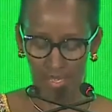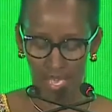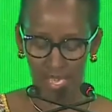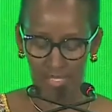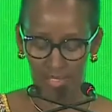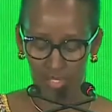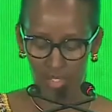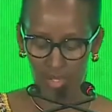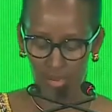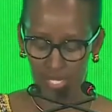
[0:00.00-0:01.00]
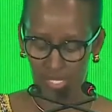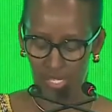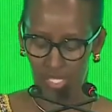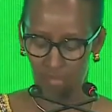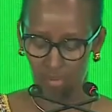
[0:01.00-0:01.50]
and
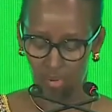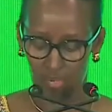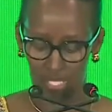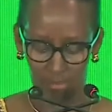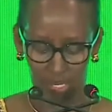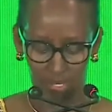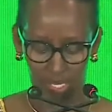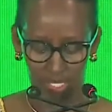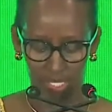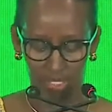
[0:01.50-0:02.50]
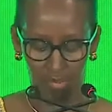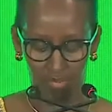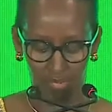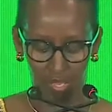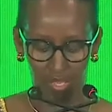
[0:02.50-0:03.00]
notwithstanding progress made thus
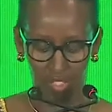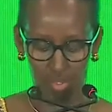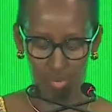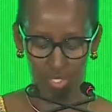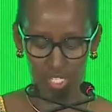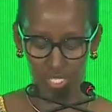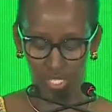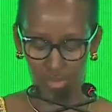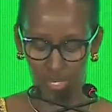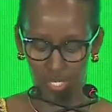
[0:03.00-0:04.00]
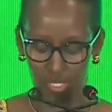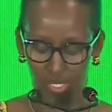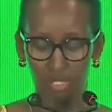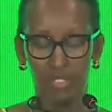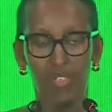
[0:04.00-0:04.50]
far towards gender
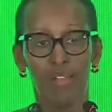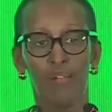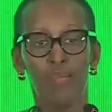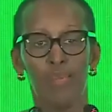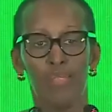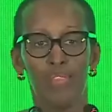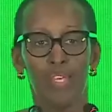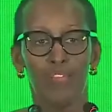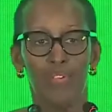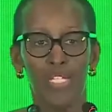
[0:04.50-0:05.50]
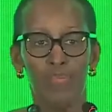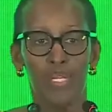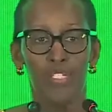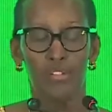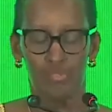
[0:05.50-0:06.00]
equality, the
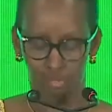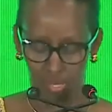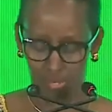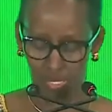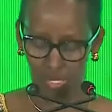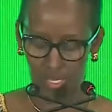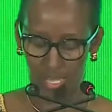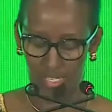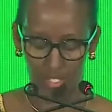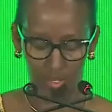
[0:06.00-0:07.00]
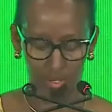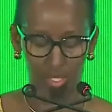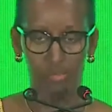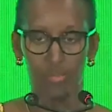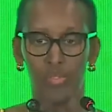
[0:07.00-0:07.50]
advancement of women and
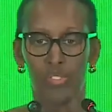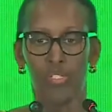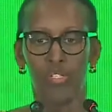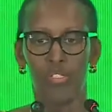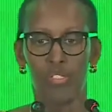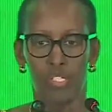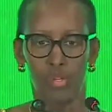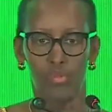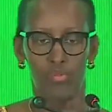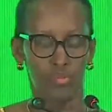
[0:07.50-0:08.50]
girls was slow.